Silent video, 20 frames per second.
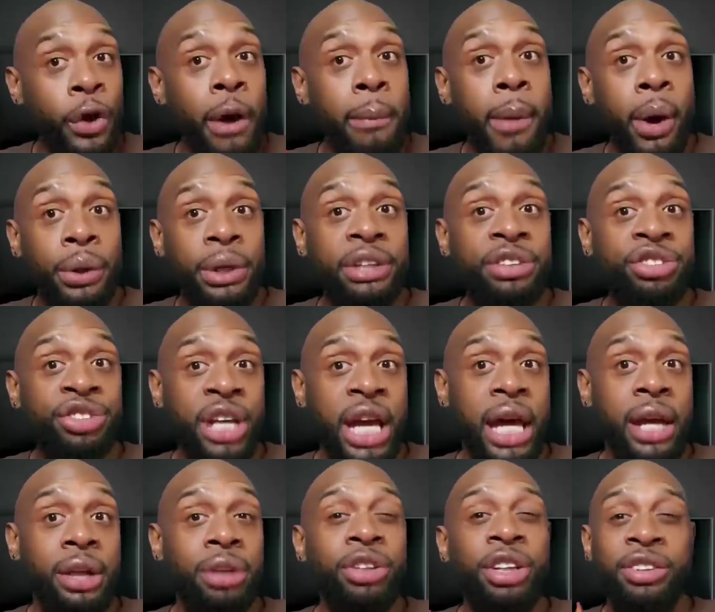few of them on this
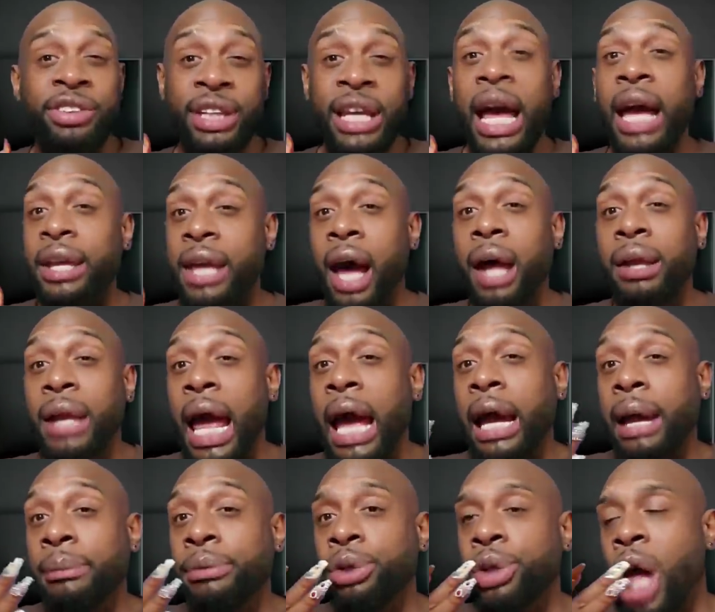channel, just see how y'all
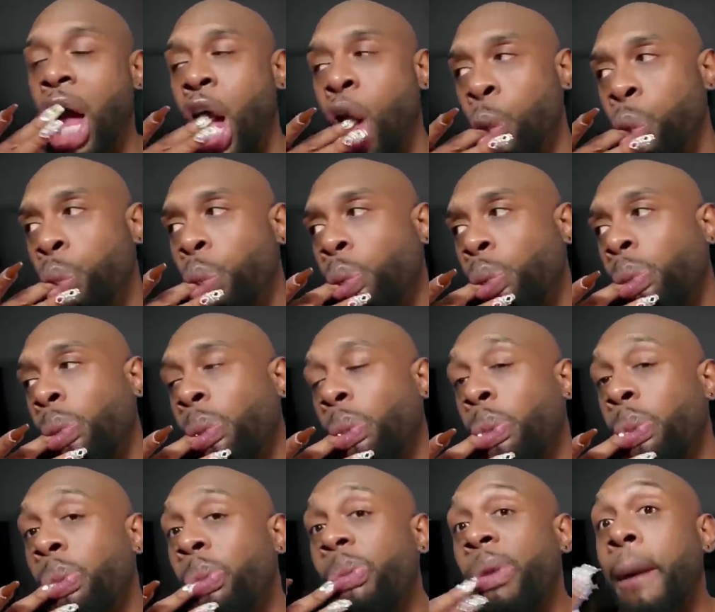like them, you know.
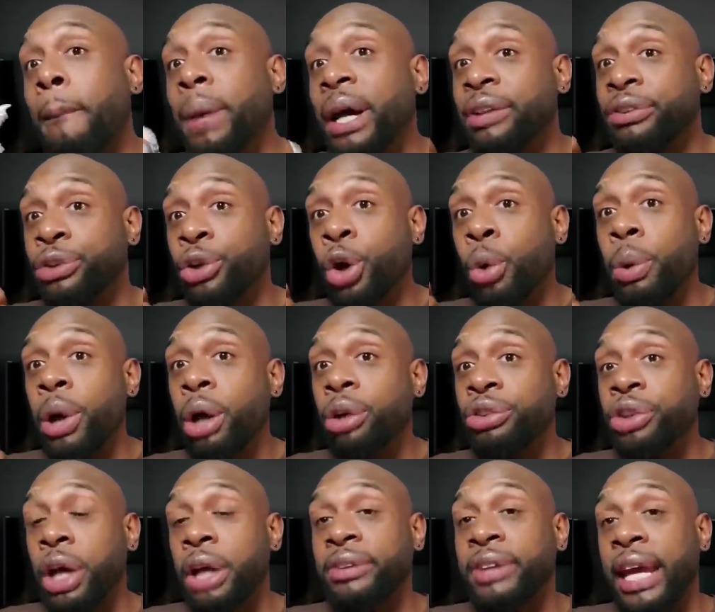But soon we're
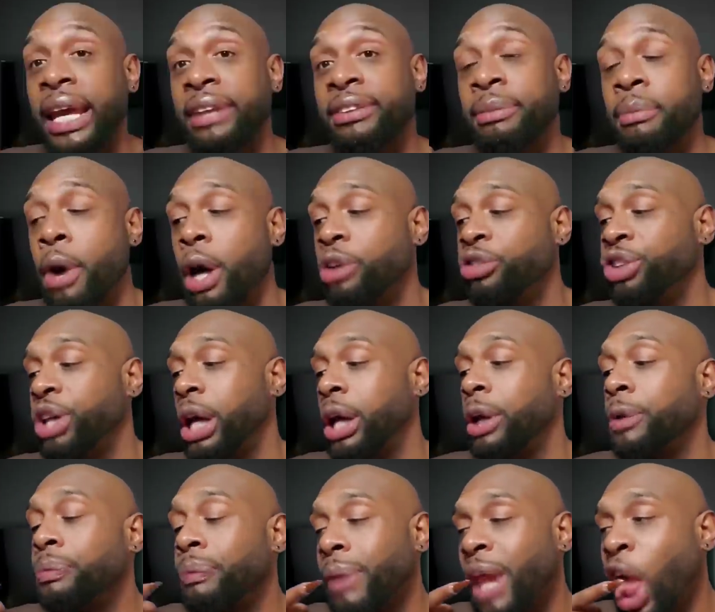going to start with an ASMR
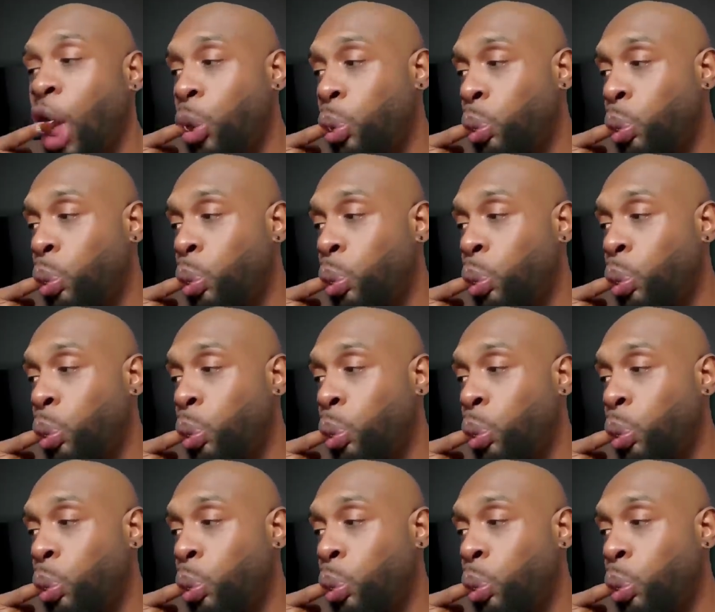channel.